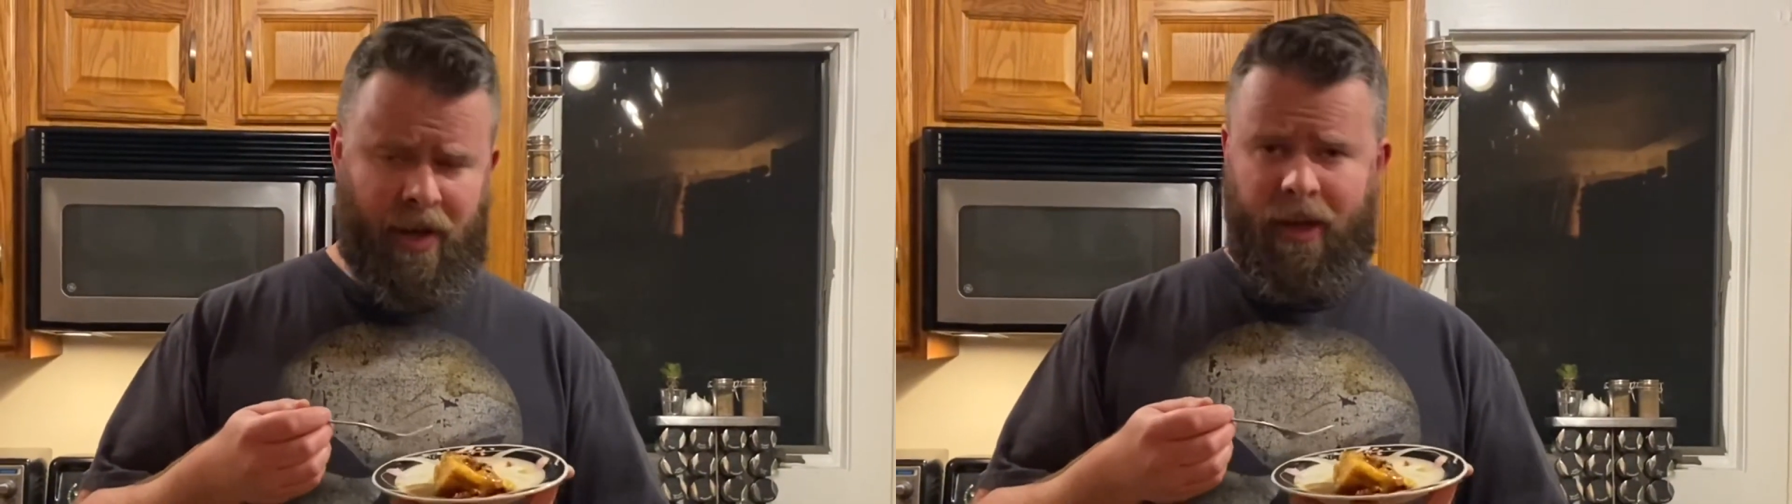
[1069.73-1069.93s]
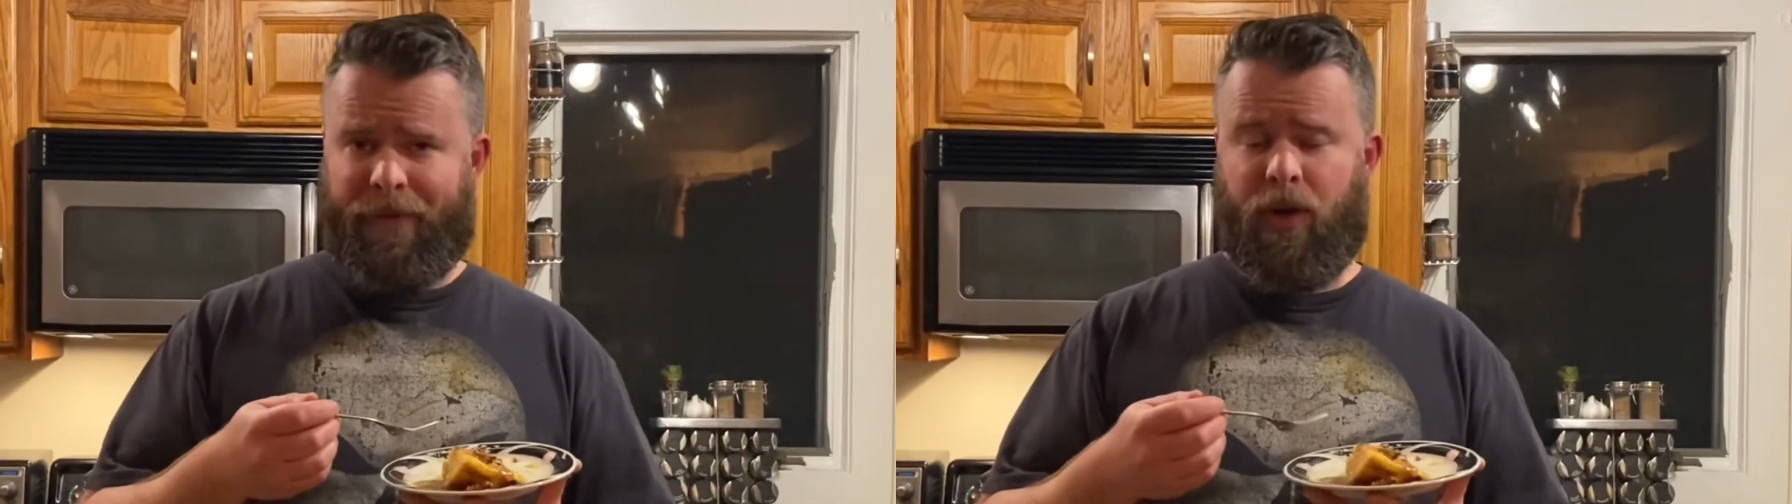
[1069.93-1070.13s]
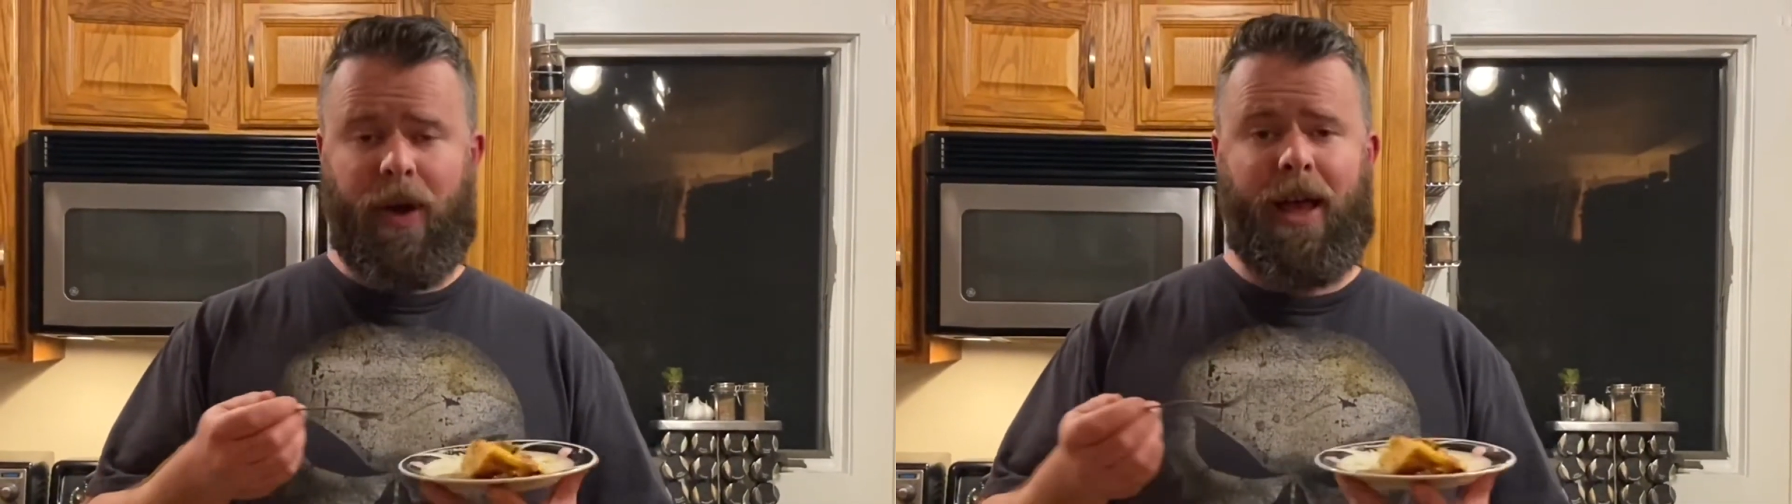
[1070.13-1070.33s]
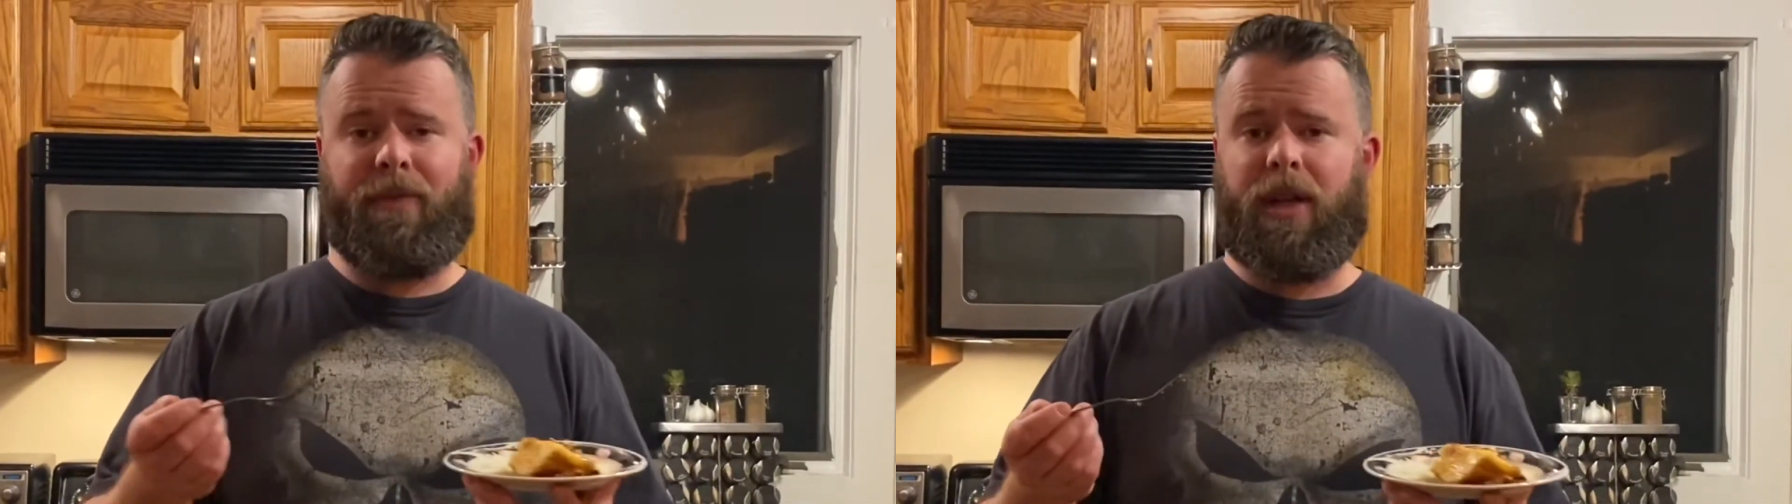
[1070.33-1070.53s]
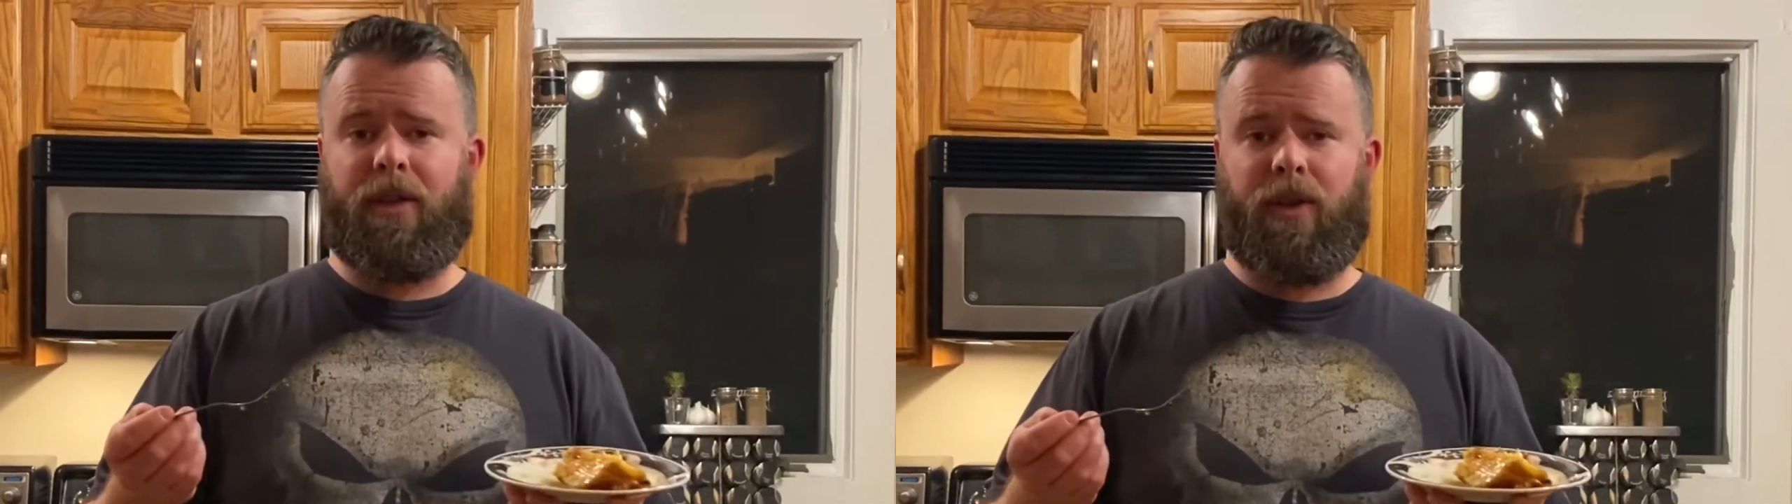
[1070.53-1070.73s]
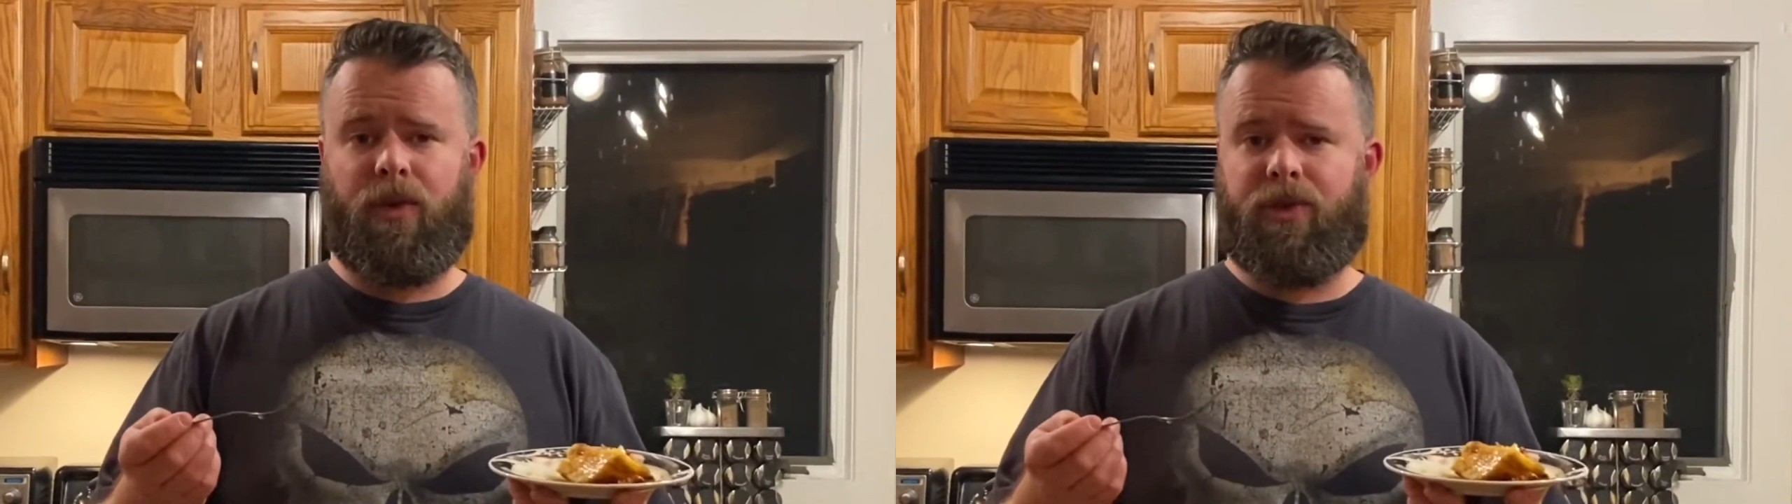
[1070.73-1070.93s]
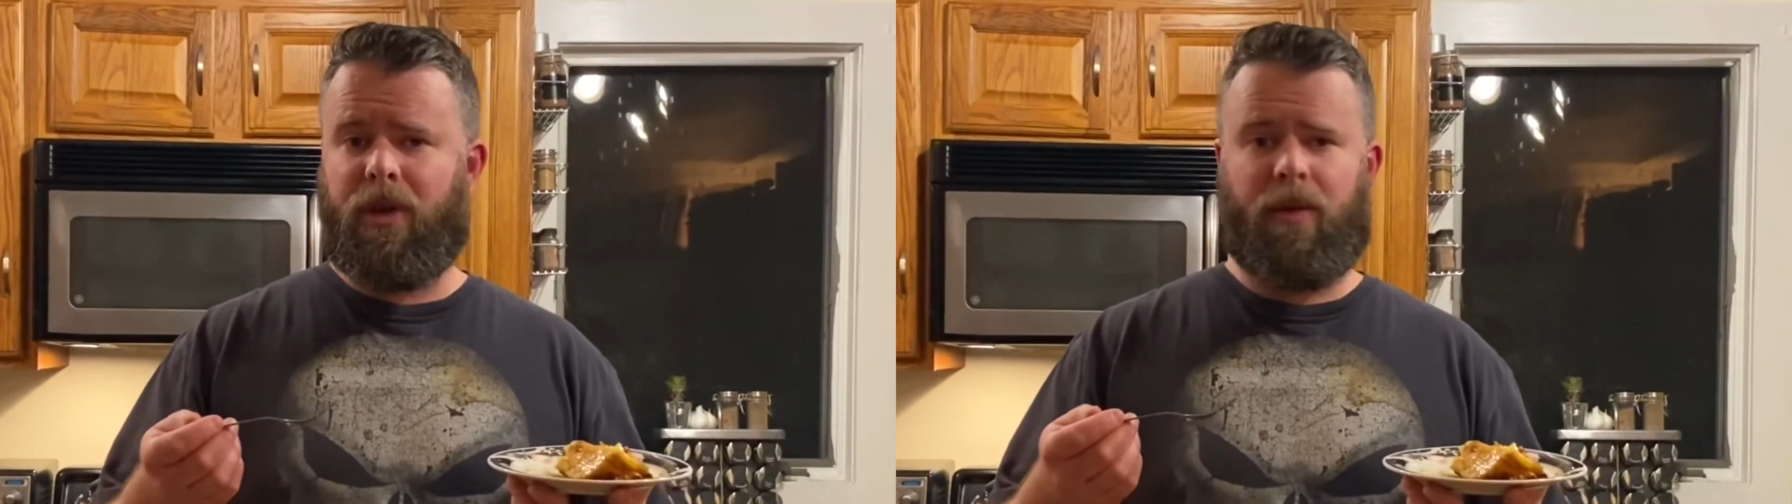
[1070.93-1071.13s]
If you don't have any of those,